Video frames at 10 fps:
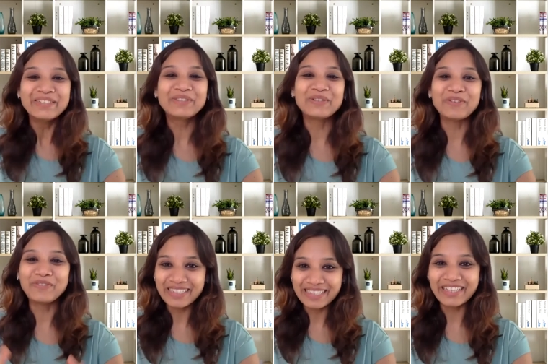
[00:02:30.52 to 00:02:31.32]
so the
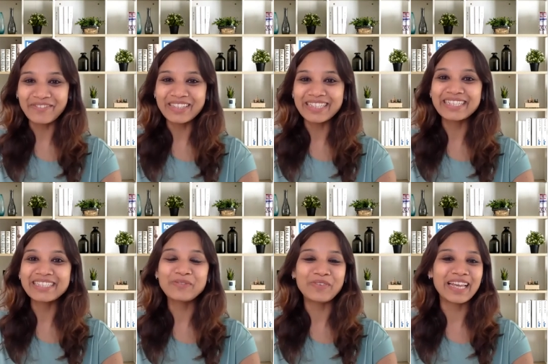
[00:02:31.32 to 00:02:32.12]
first 7 days,
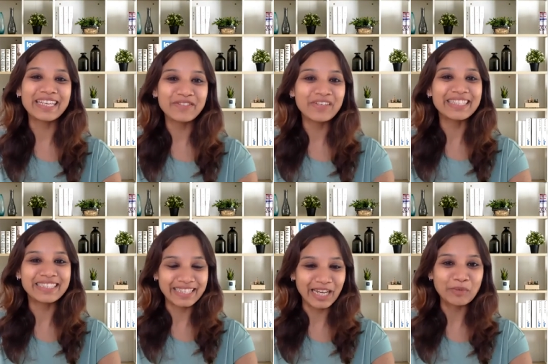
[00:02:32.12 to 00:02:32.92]
when I give an
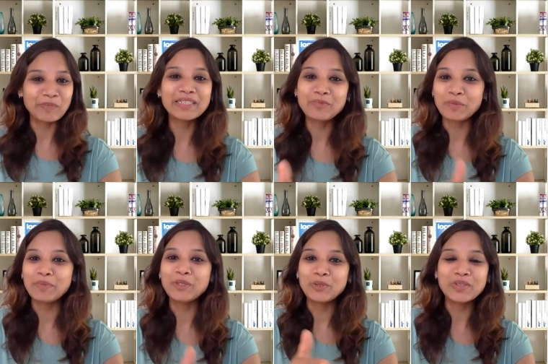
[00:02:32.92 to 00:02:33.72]
assignment,
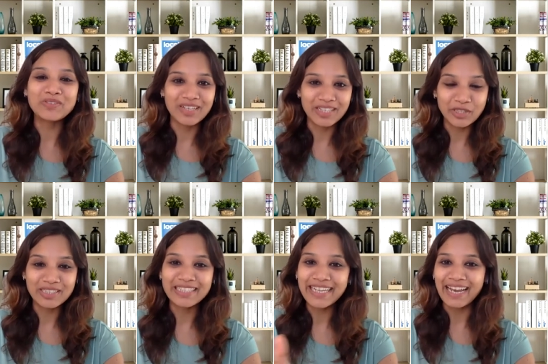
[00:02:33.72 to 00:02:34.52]
people do it
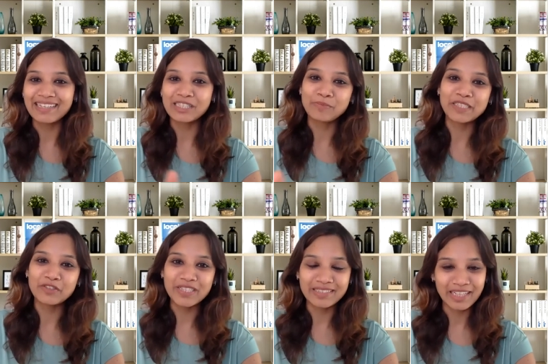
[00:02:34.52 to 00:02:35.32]
religiously at a
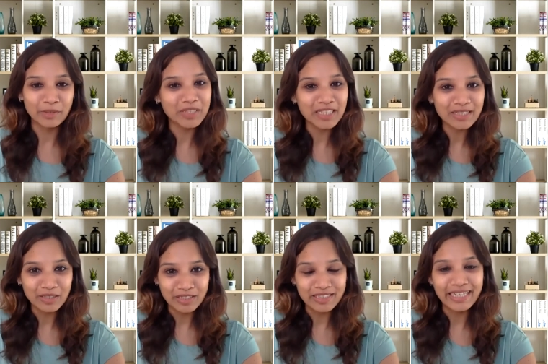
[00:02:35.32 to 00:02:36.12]
specific time in the
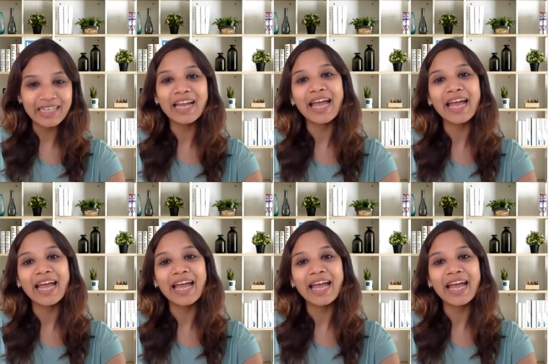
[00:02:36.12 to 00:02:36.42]
day,